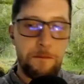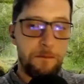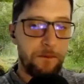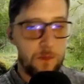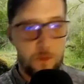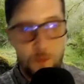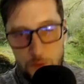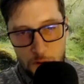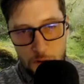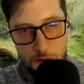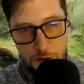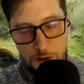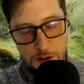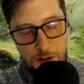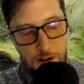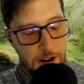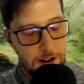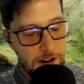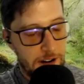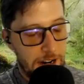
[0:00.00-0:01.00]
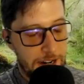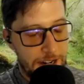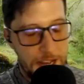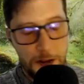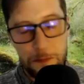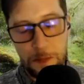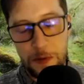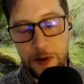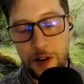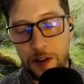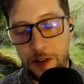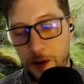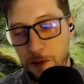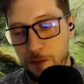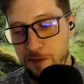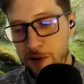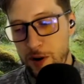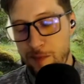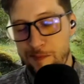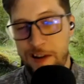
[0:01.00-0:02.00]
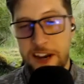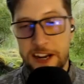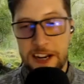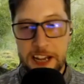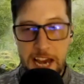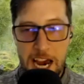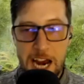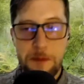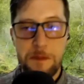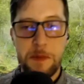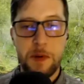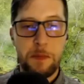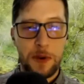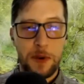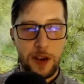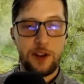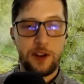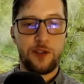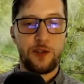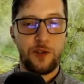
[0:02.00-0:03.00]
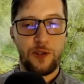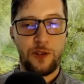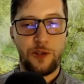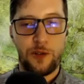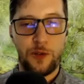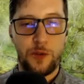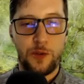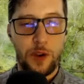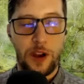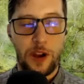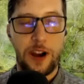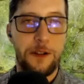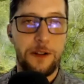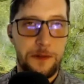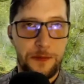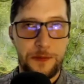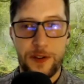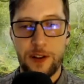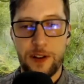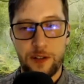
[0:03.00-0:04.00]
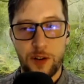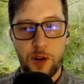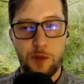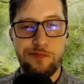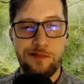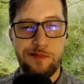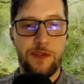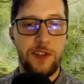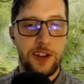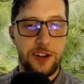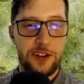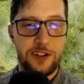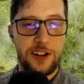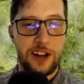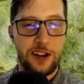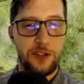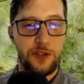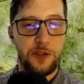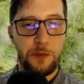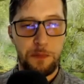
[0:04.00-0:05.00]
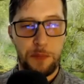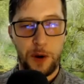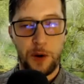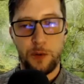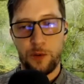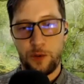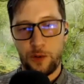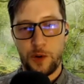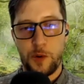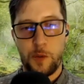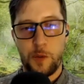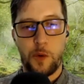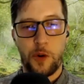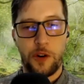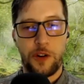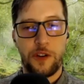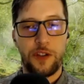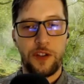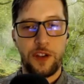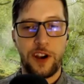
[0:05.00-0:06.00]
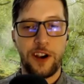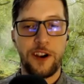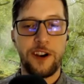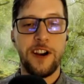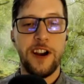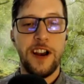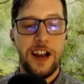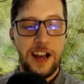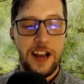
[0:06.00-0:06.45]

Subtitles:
You're an admin on the Brehon Academy page, so I feel so privileged that you post your work there,